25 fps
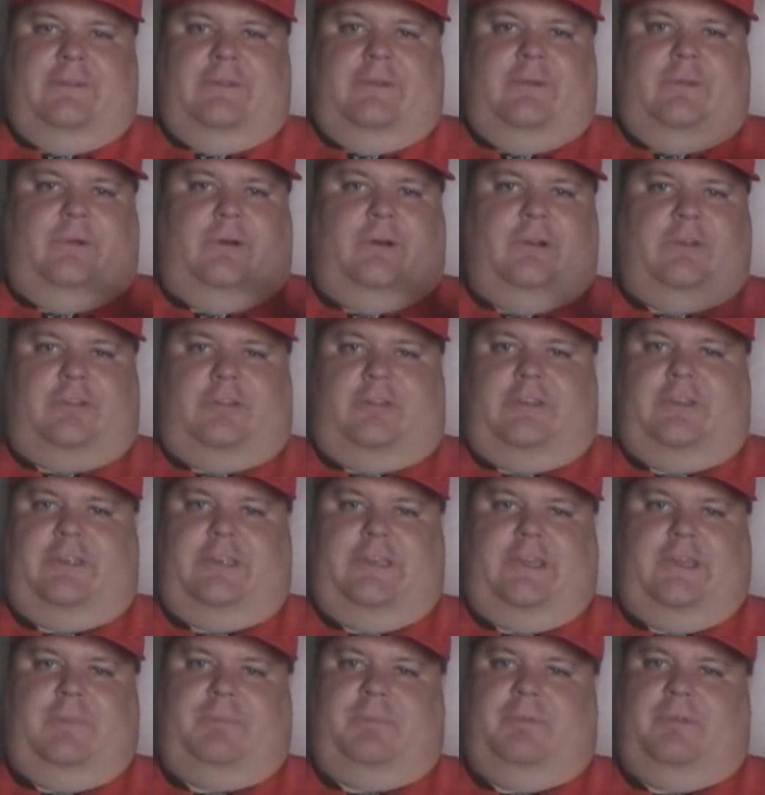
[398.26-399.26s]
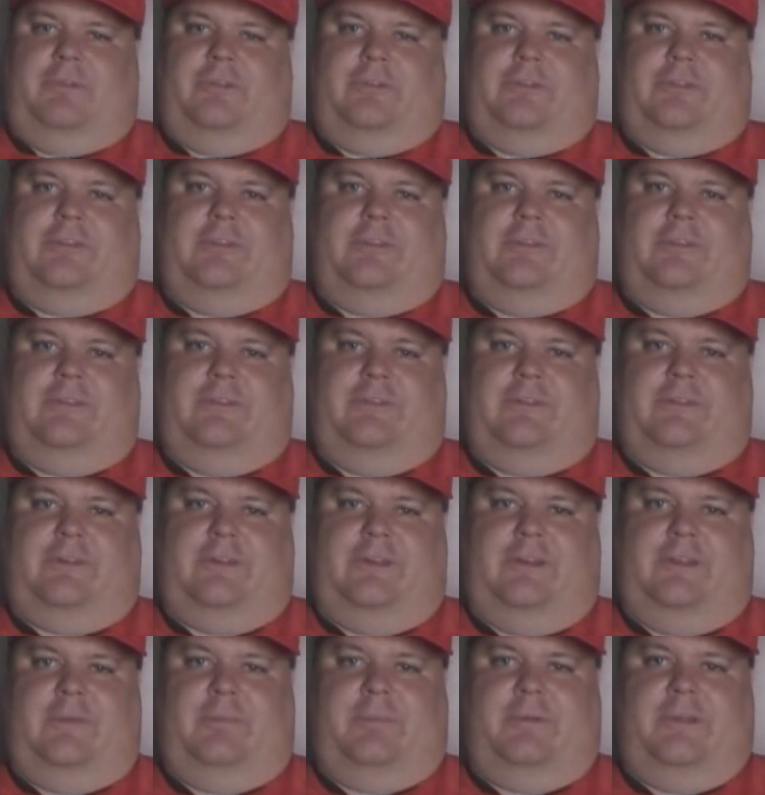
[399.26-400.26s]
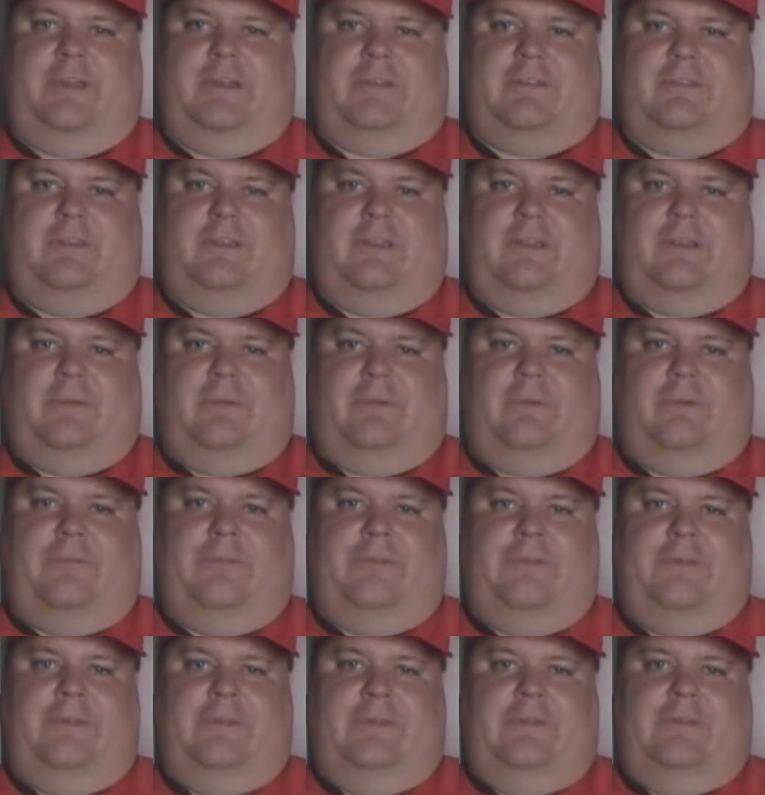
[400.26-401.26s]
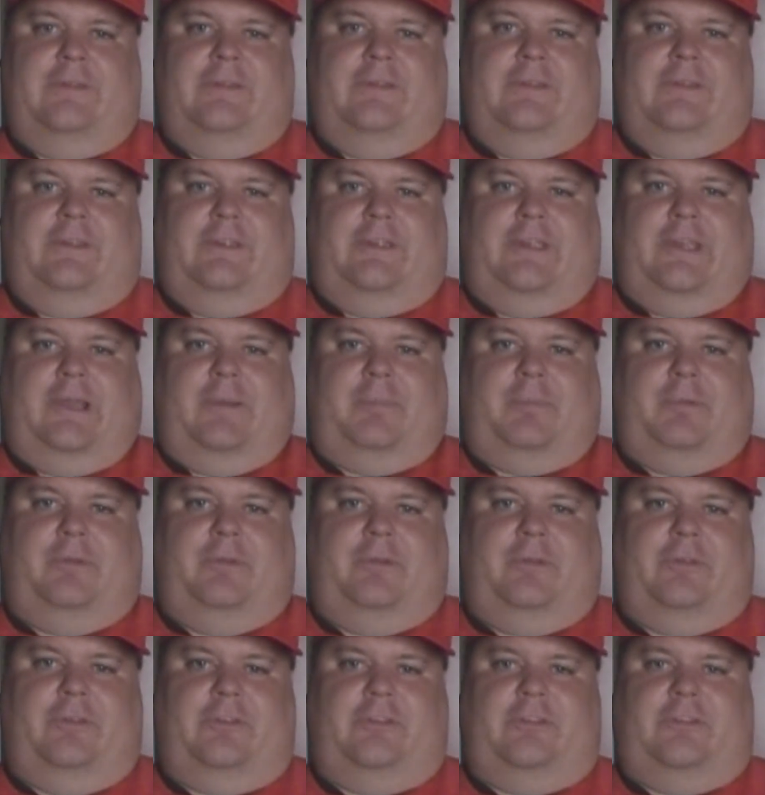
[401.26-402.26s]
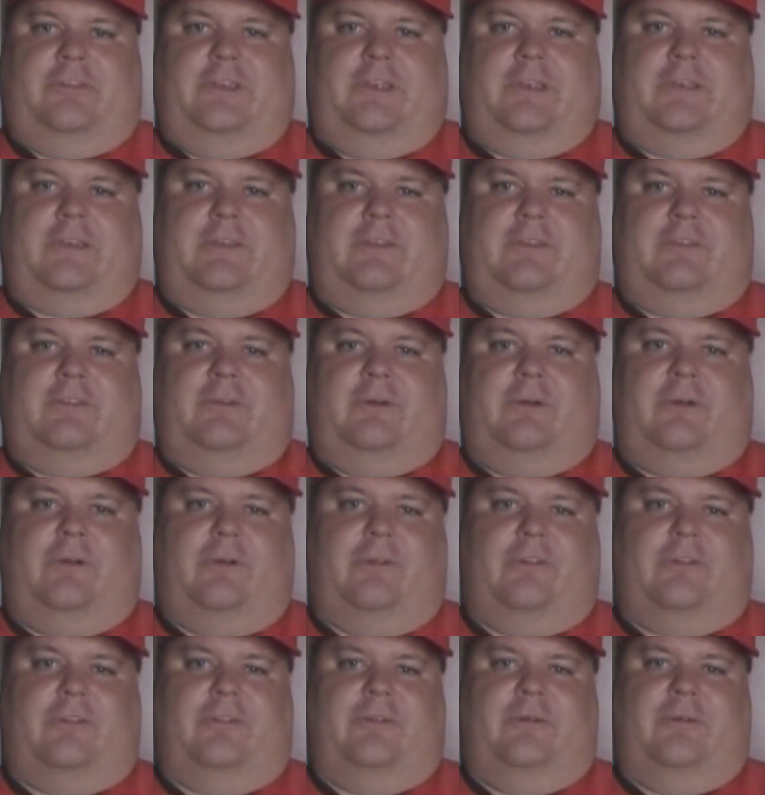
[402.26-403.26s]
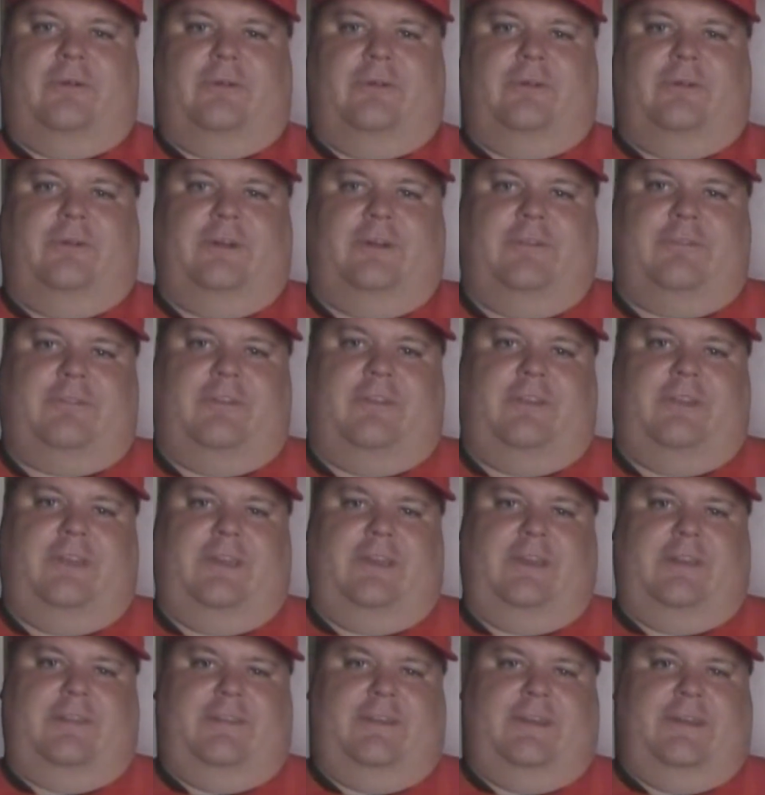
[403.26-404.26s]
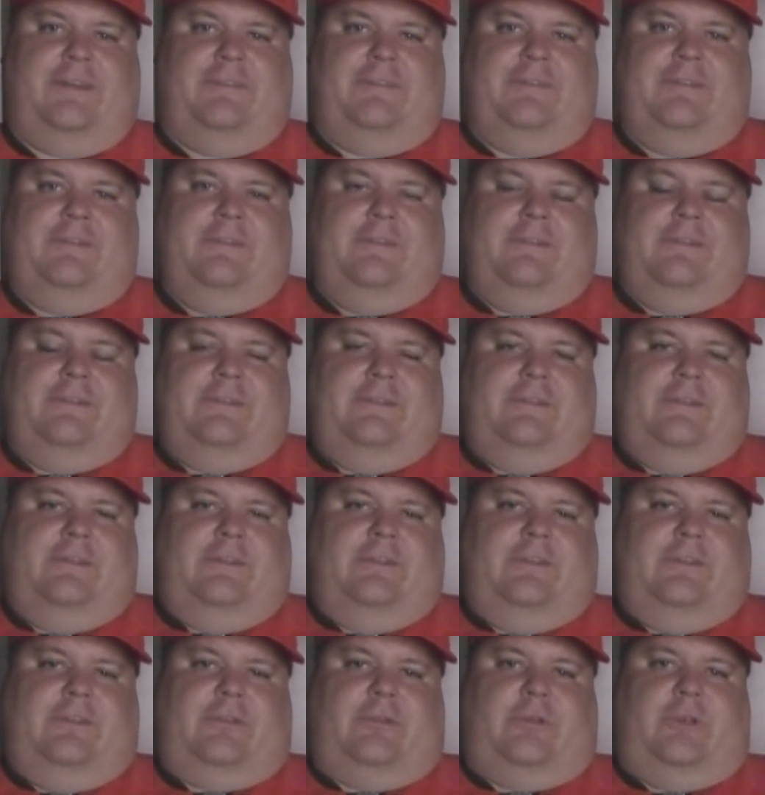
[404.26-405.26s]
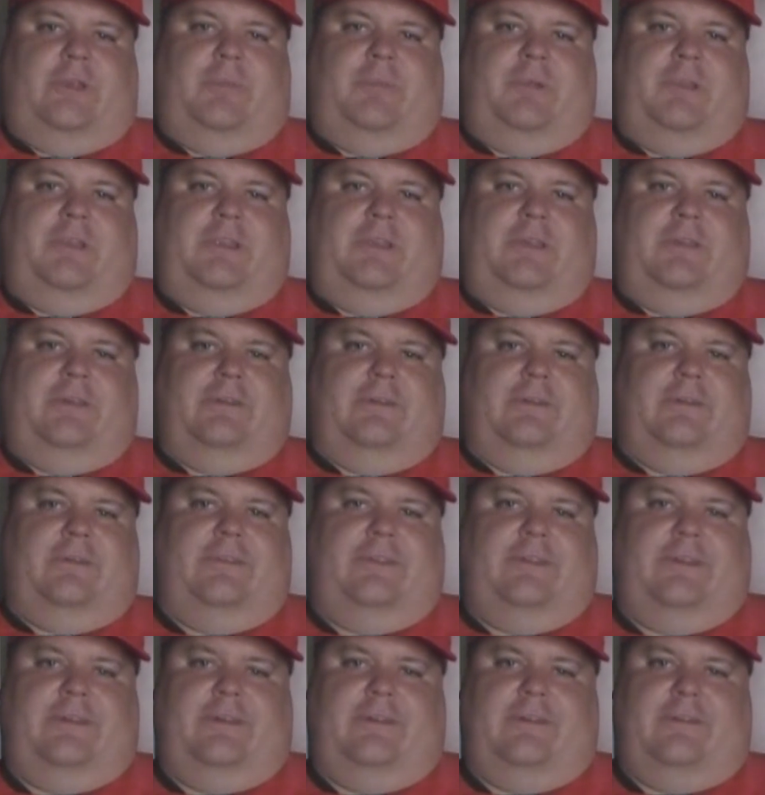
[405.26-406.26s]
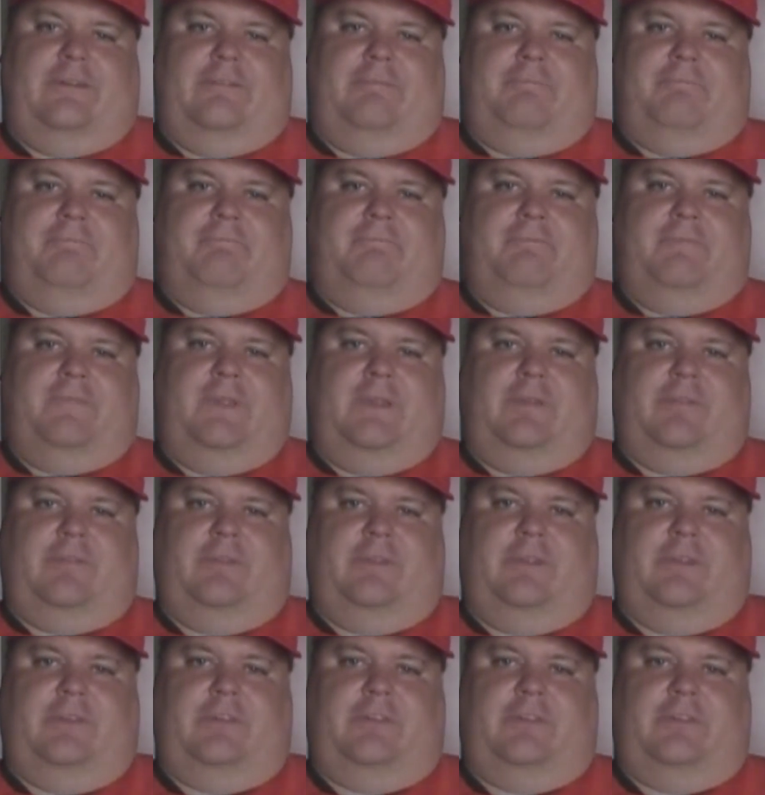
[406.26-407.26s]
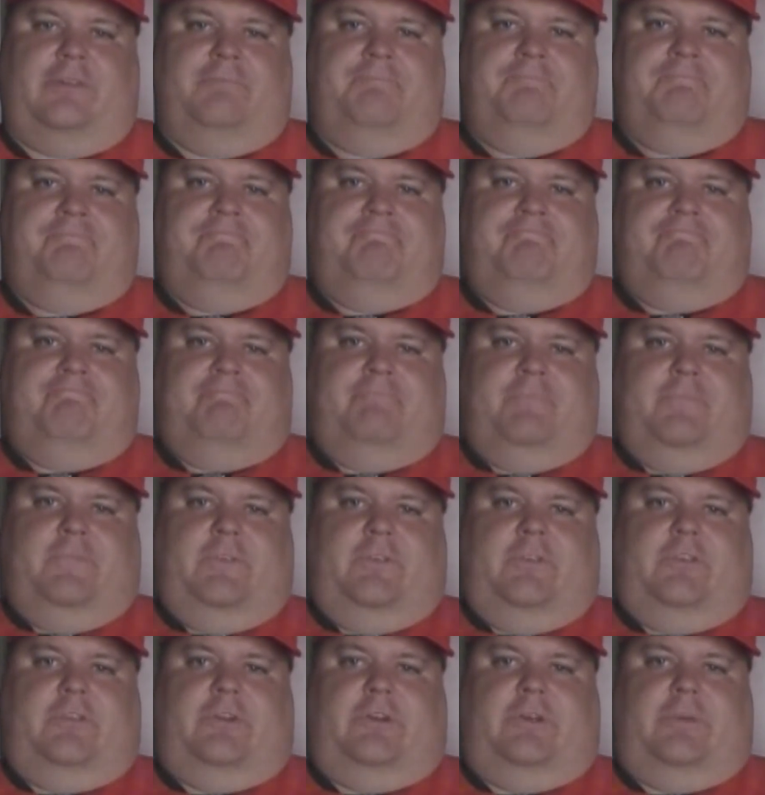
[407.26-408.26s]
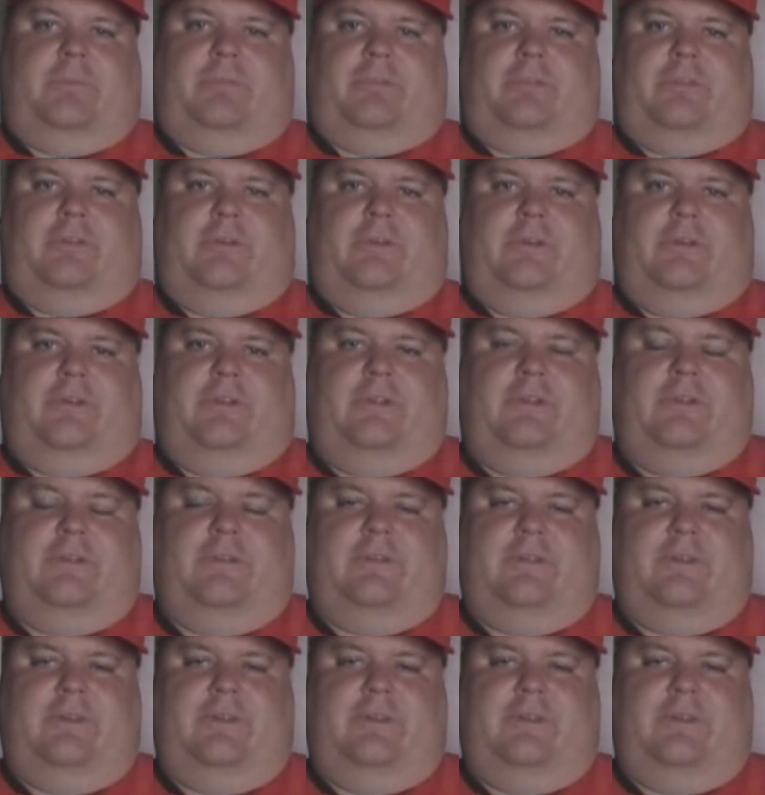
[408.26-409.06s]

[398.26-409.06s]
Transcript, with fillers: Washington Capitals, they're kind of back to that old Capitals stick stars logo after they had that screaming eagle there, and they have a nice sharp third.